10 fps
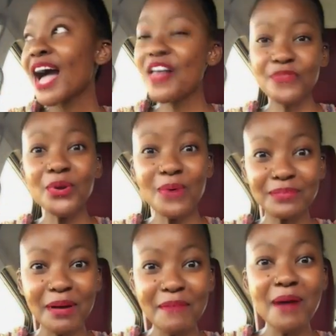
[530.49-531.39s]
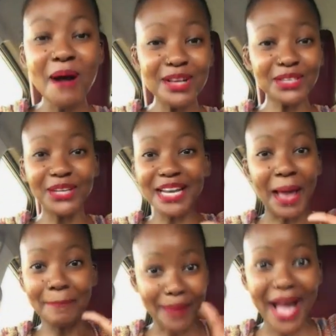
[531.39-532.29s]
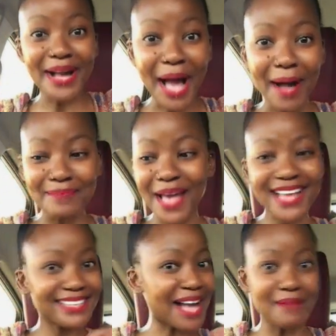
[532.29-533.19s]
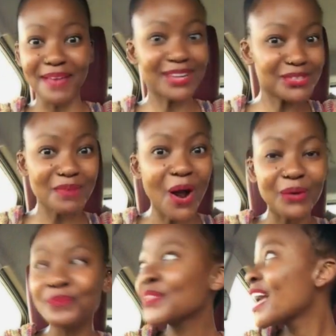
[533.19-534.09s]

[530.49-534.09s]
I thought it was my mom. I was gonna like pack up and come back tomorrow.